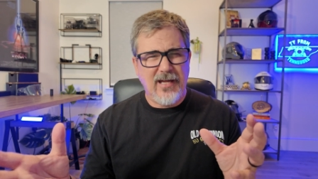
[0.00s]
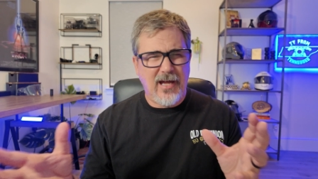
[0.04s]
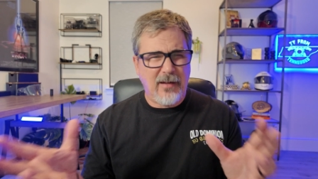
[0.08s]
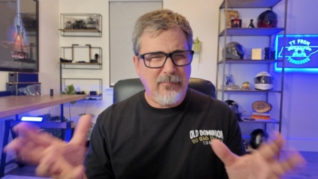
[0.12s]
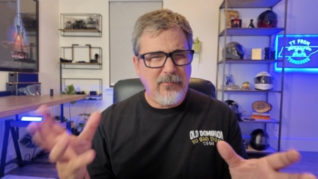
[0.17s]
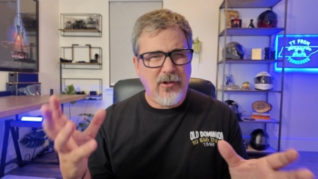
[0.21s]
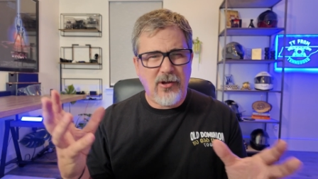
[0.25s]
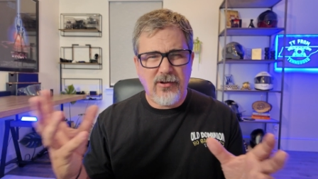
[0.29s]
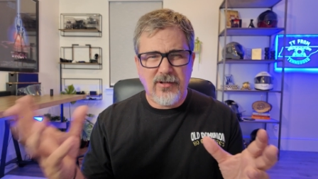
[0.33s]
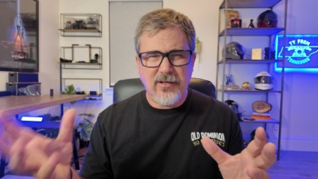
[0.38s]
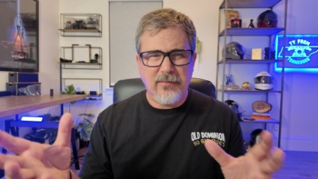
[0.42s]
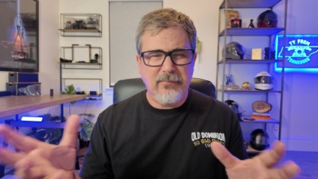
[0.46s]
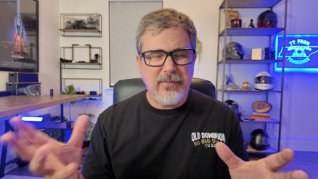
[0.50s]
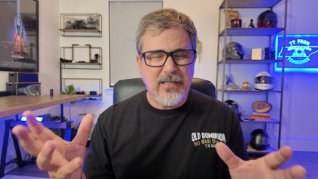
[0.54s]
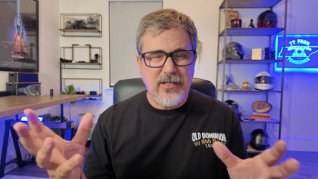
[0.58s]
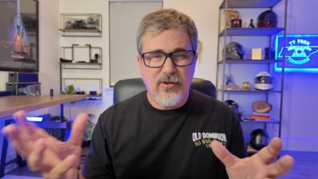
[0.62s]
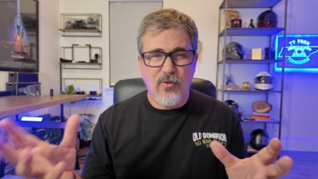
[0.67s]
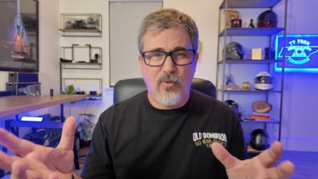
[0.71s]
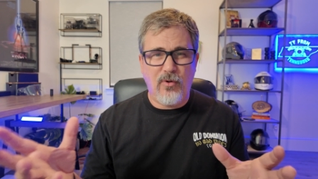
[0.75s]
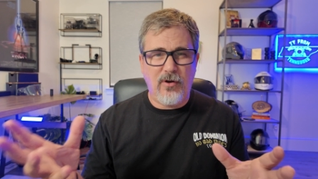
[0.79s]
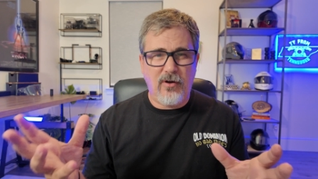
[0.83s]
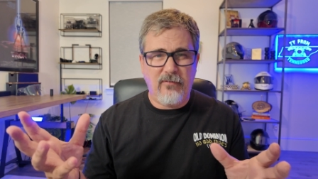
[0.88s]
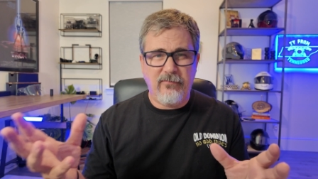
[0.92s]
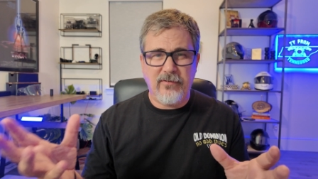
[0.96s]
I'm not going to be
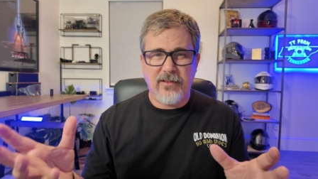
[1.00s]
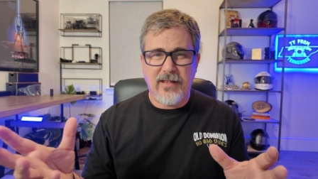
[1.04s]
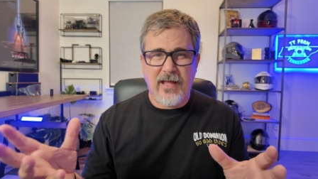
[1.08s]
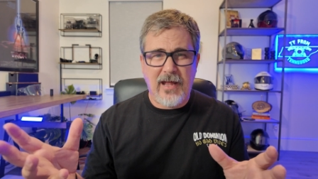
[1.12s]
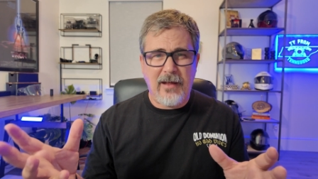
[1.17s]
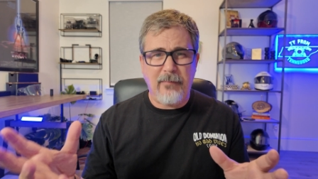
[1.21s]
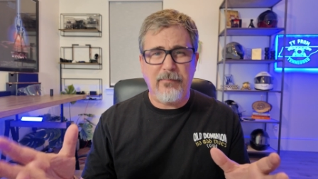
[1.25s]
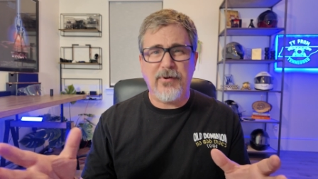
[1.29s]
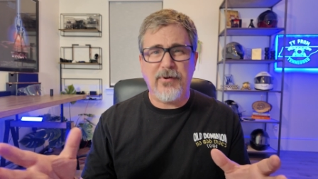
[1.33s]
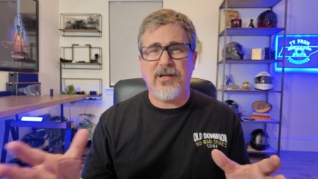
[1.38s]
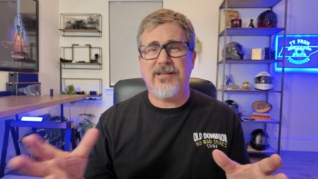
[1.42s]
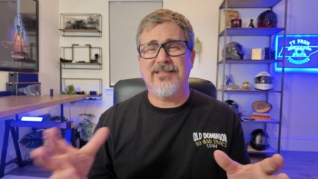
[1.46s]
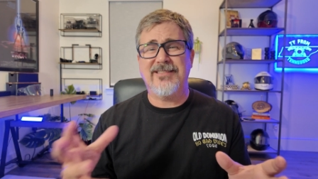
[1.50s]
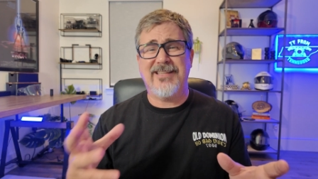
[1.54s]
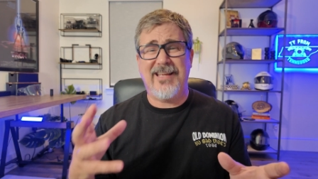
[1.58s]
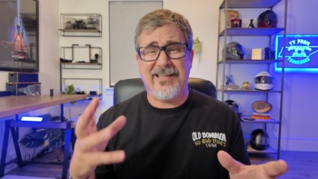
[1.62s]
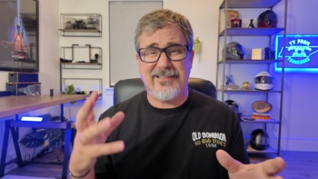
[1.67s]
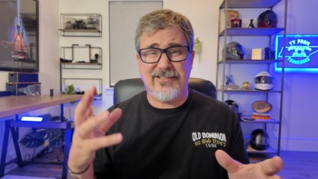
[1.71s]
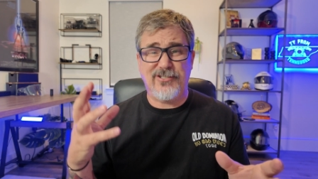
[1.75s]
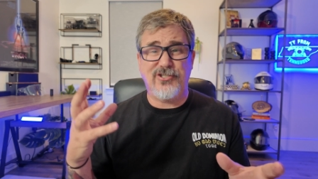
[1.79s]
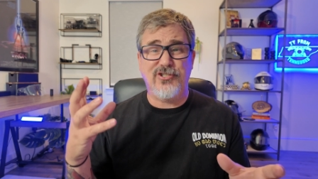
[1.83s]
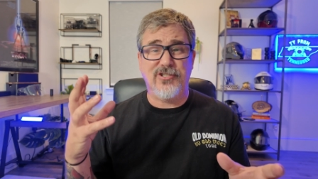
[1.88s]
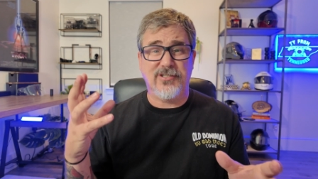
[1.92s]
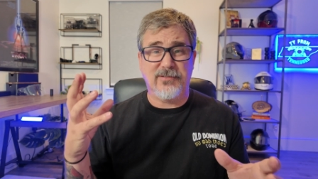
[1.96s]
going over that because
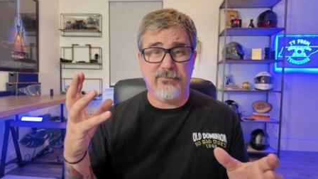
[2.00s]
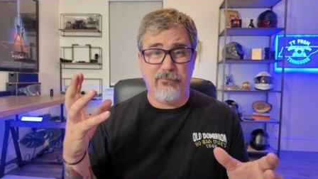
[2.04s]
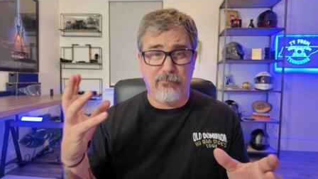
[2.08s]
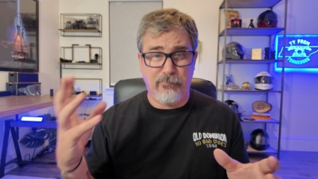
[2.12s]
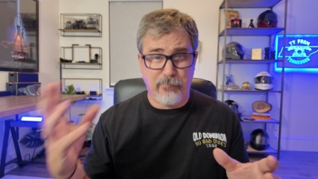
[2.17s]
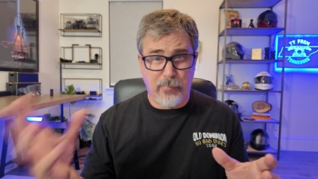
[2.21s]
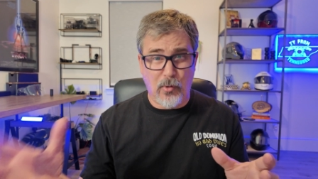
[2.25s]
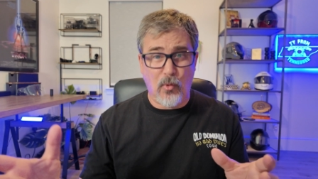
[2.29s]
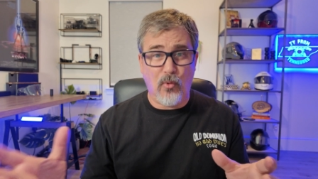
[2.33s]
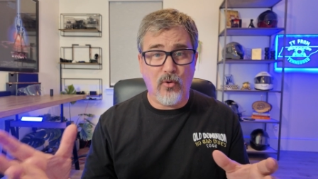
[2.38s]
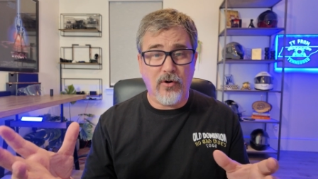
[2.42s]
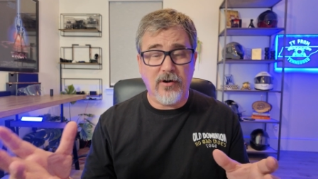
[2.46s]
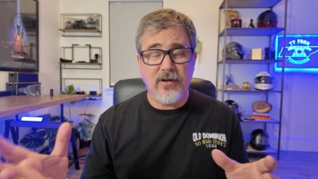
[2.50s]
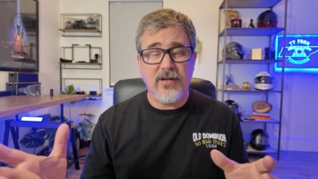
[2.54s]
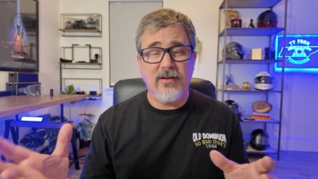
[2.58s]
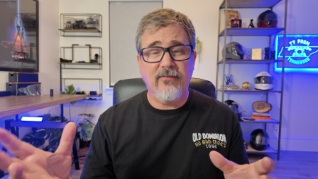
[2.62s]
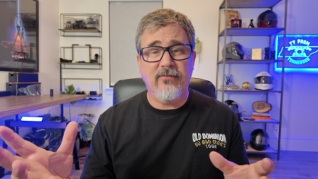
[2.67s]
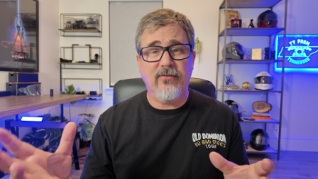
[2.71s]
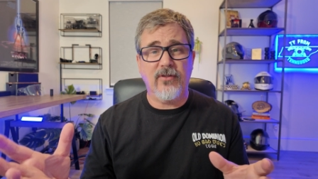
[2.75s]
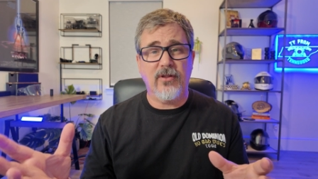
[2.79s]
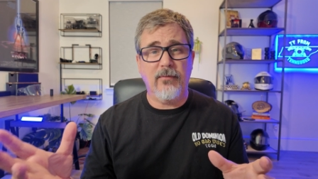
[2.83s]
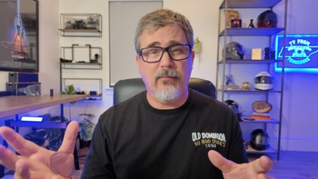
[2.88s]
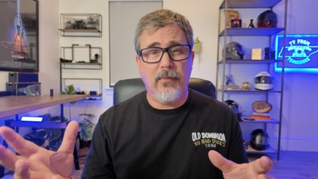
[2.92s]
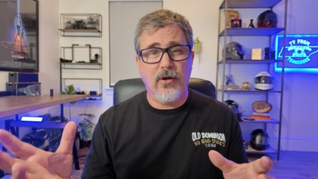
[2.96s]
that's just boring
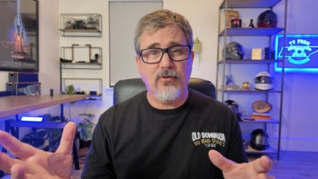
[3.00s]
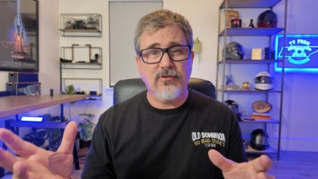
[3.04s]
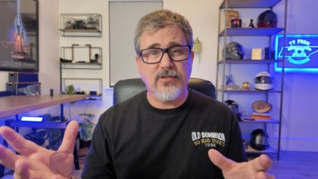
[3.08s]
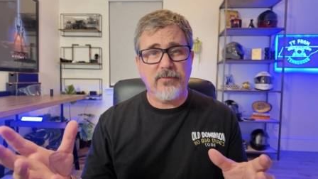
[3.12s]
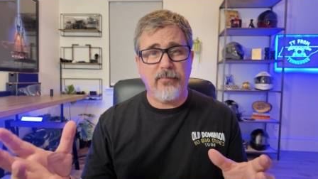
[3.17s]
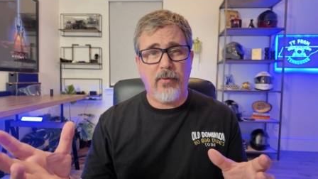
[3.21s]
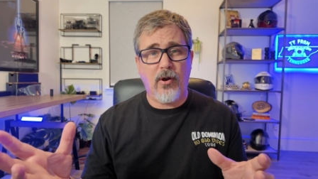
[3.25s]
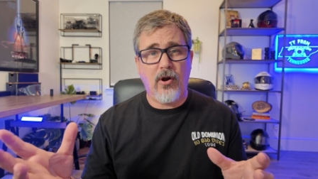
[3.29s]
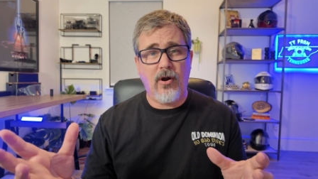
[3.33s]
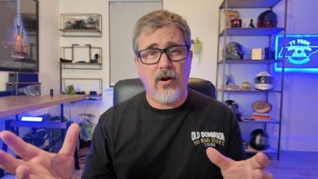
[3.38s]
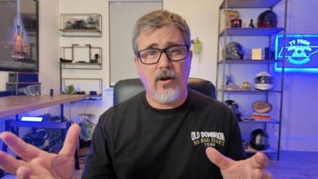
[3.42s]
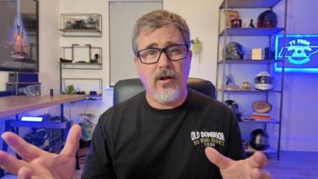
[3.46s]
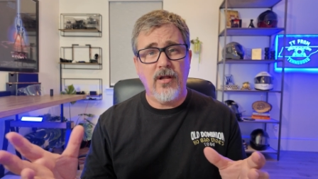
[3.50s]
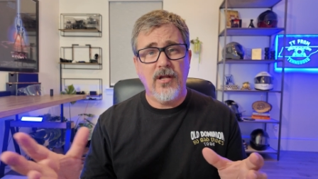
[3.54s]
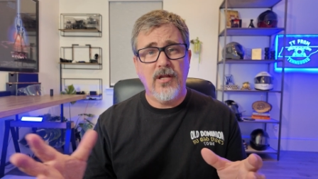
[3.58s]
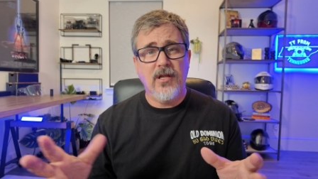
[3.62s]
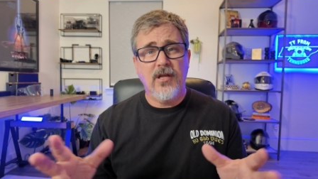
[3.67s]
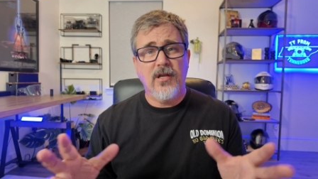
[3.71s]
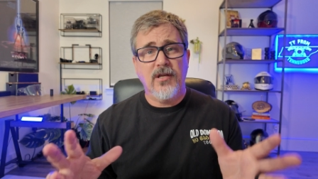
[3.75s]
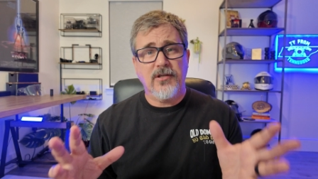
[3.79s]
for the most part.